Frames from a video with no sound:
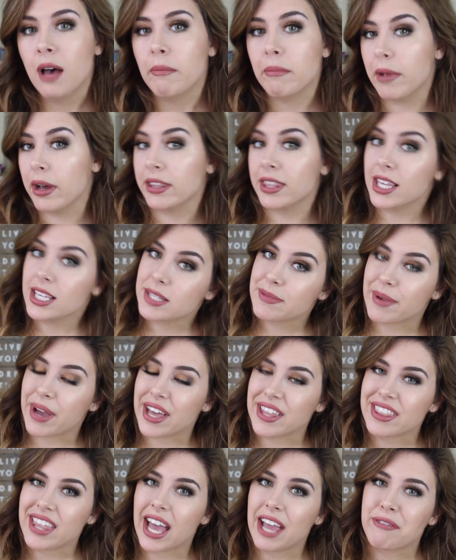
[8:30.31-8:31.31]
But this
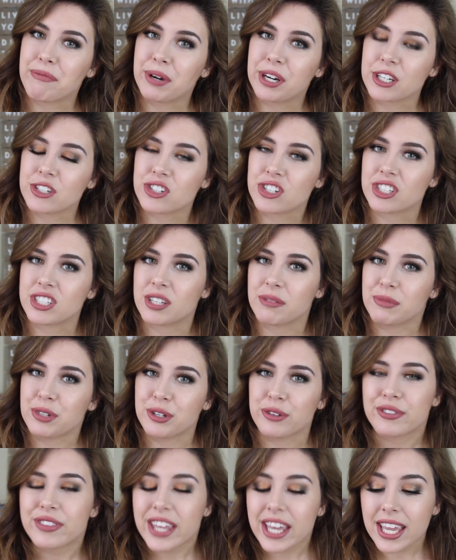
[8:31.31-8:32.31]
month I purchased some
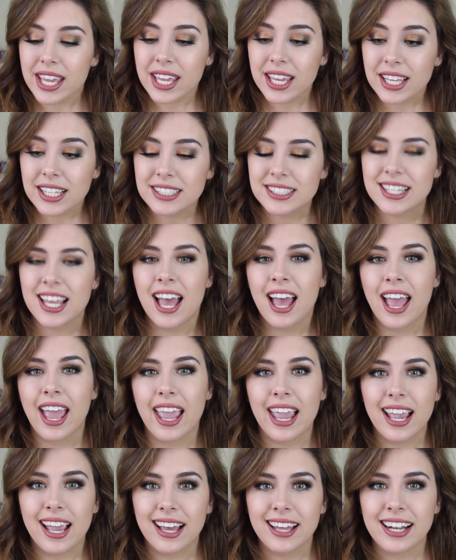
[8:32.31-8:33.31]
new things
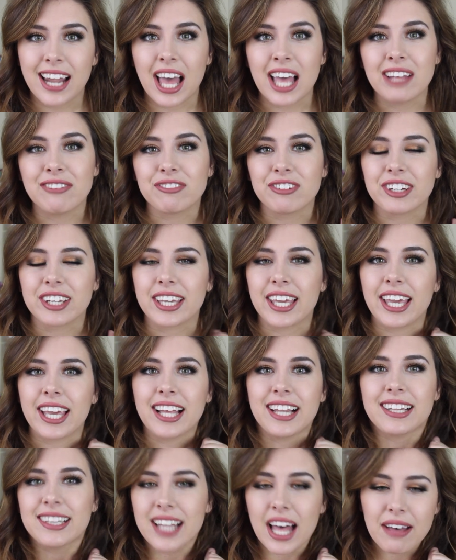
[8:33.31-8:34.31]
and I
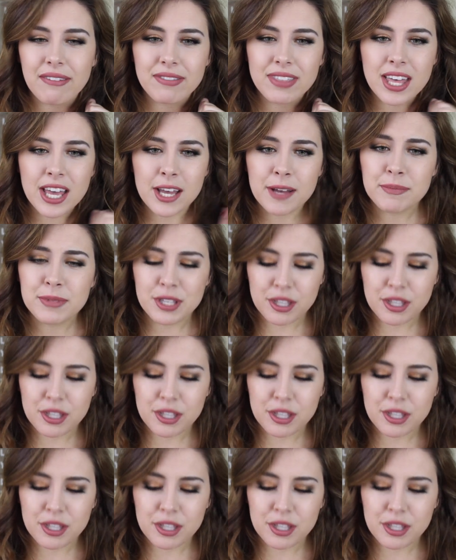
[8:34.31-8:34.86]
freaking love them.